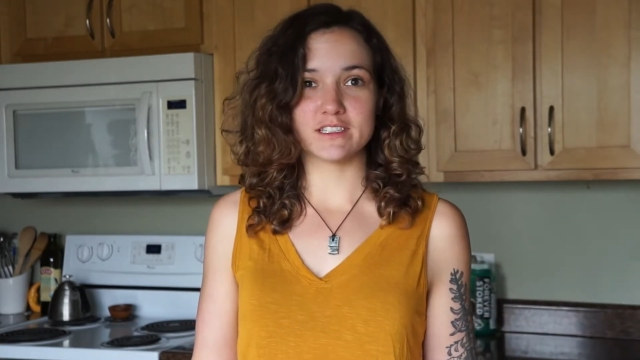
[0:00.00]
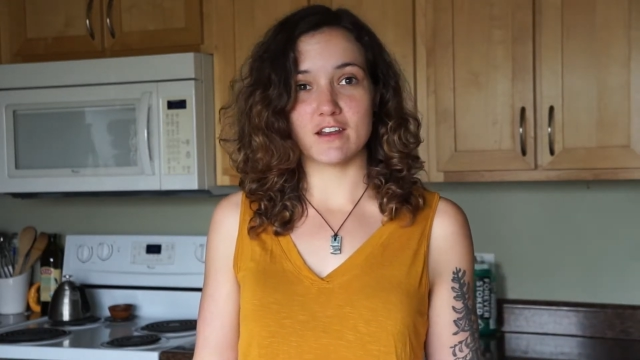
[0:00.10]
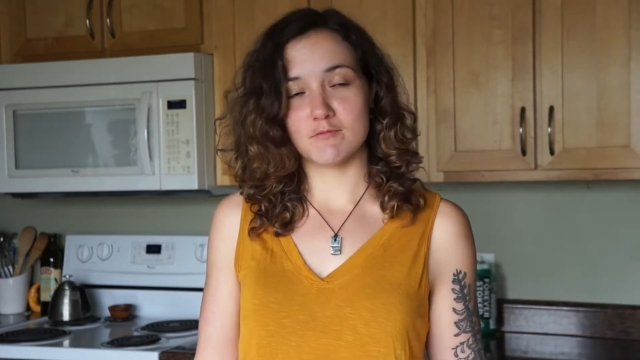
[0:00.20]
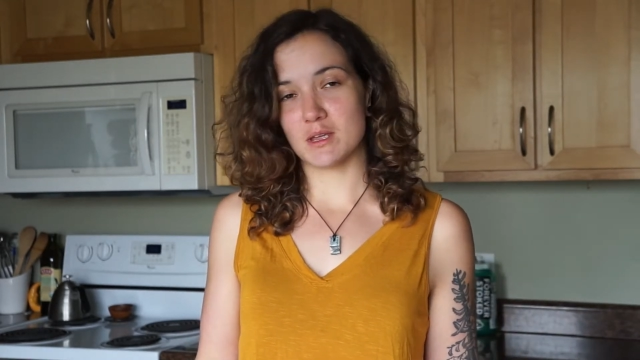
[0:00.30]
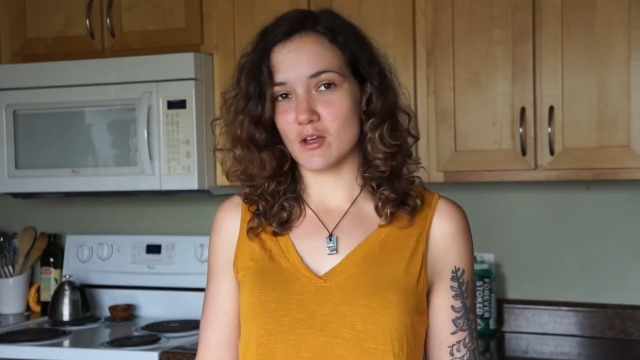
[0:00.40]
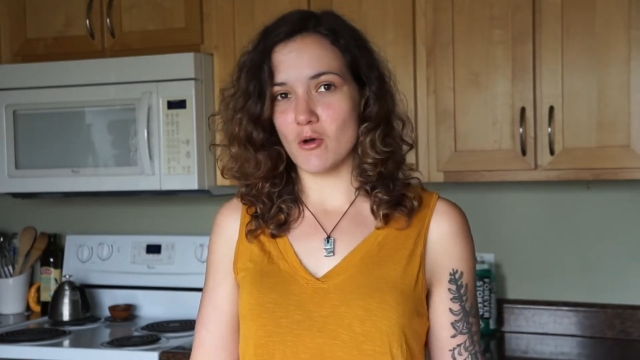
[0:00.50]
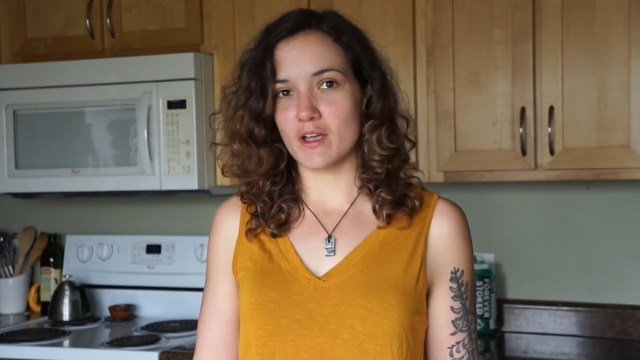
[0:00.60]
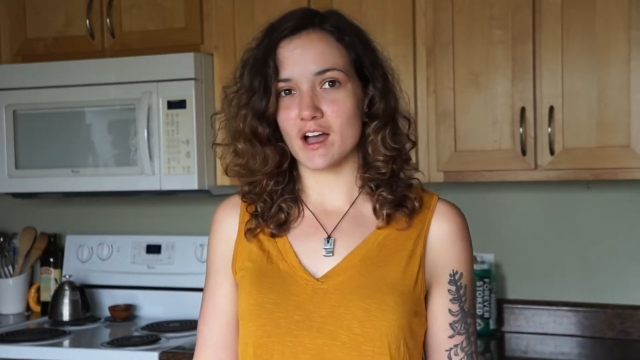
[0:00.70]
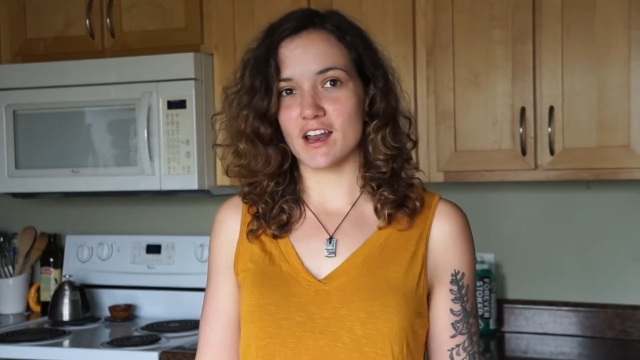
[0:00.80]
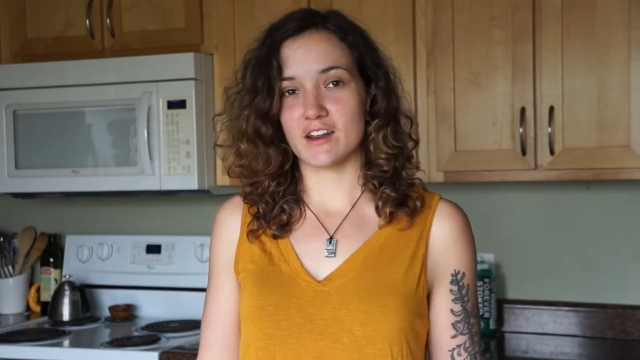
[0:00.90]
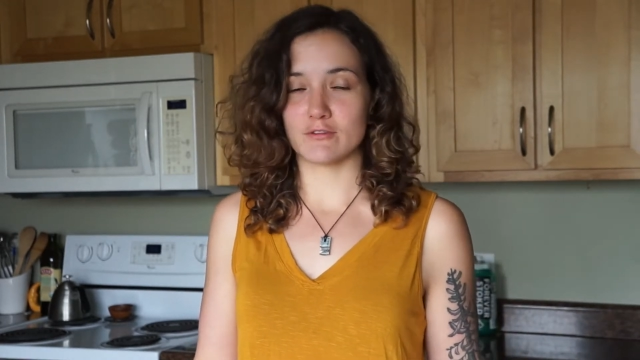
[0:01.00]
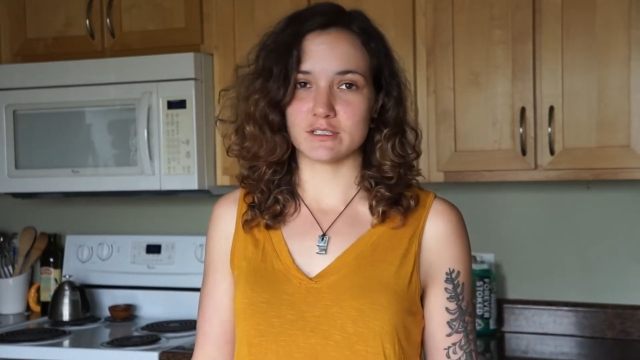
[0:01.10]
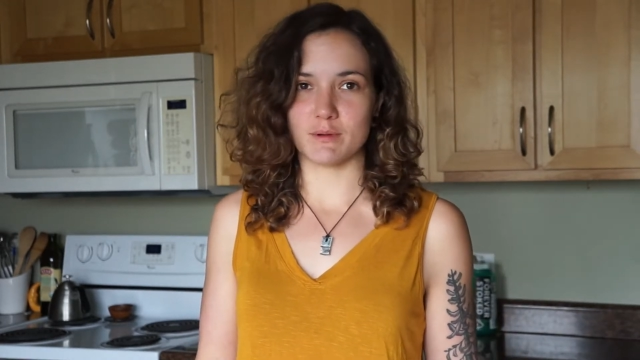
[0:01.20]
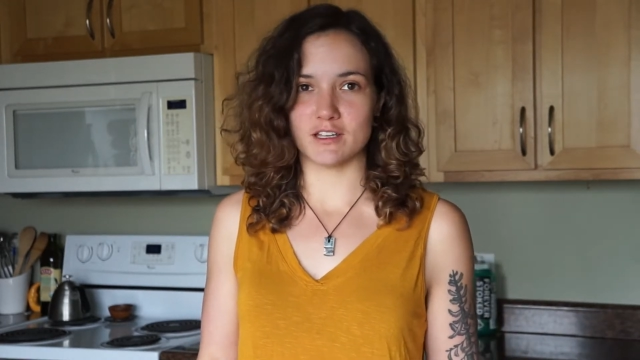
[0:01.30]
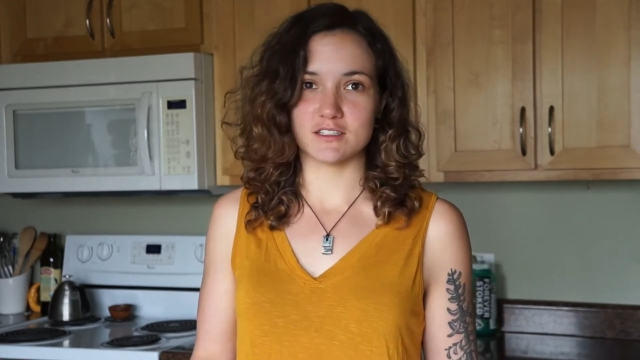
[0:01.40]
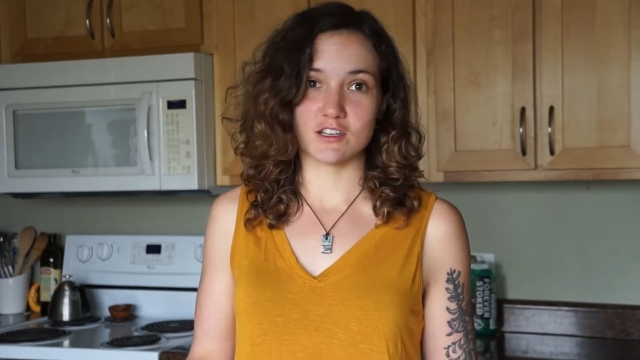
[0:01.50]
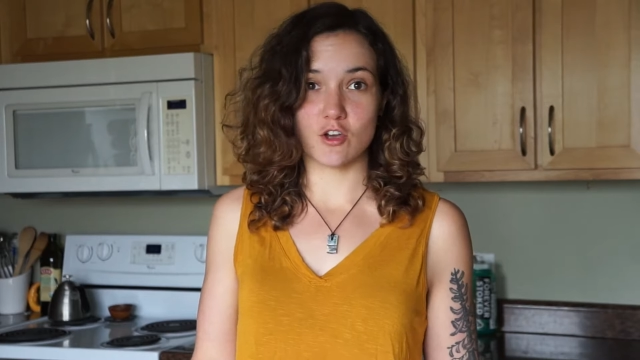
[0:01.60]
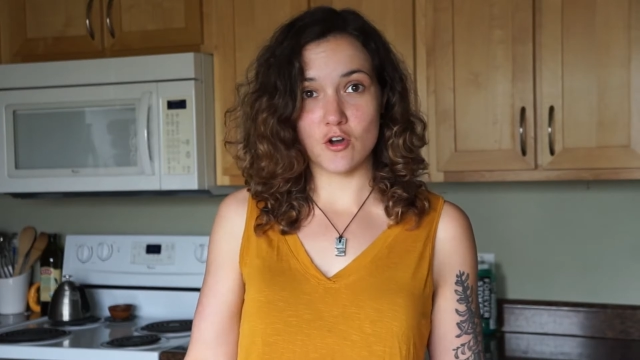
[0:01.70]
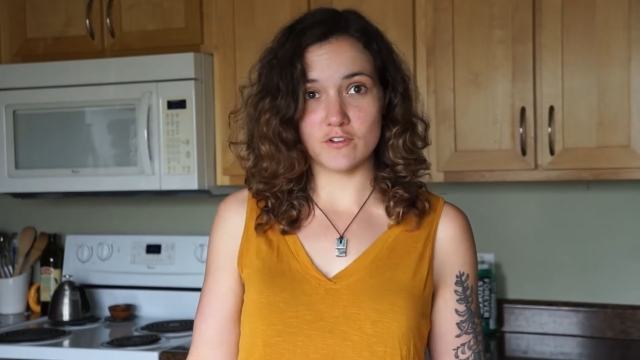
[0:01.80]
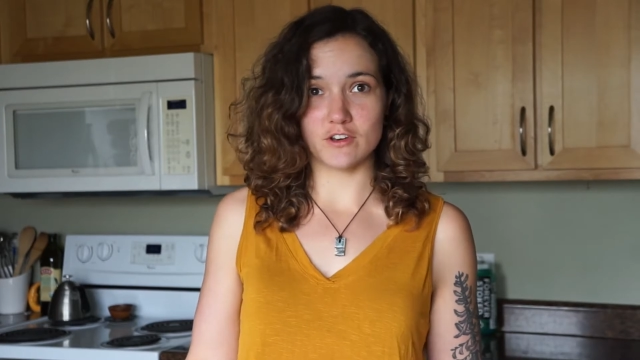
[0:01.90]
that have been going on in response to the
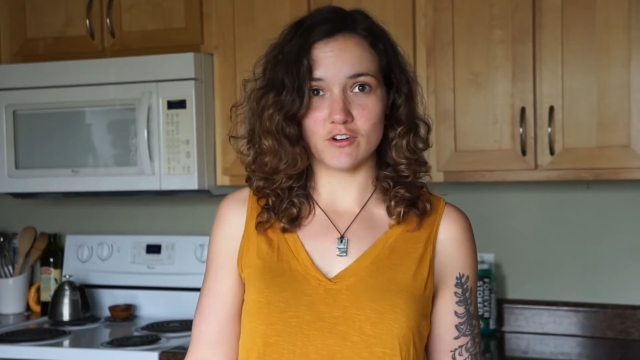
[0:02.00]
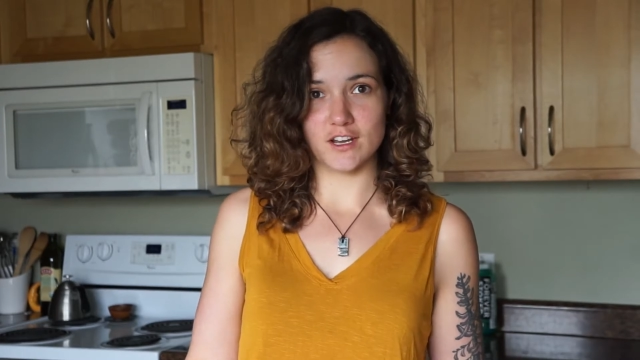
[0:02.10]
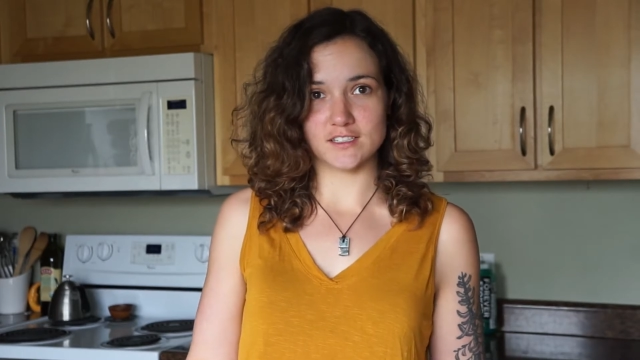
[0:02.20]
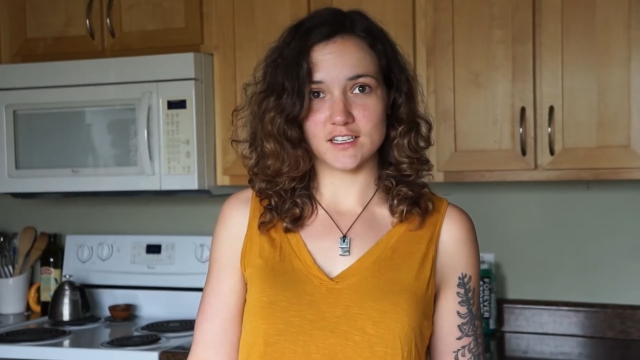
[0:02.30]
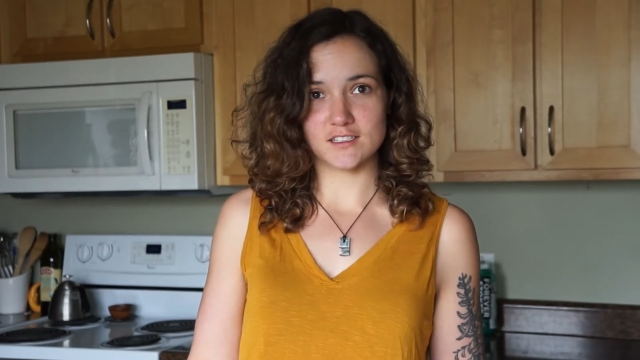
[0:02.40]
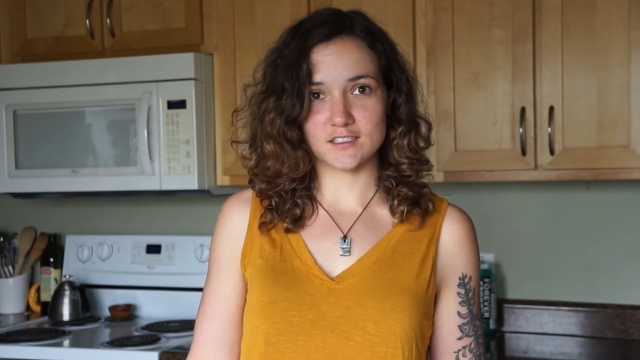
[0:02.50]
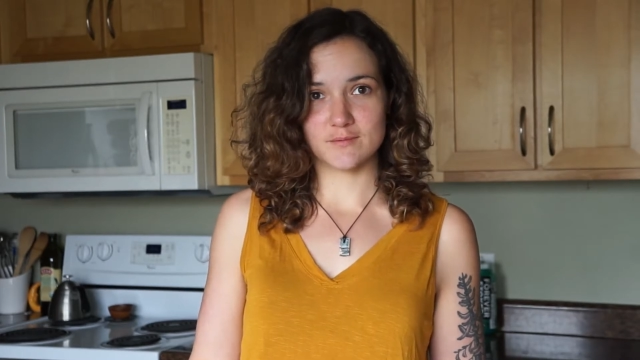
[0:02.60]
COVID crisis.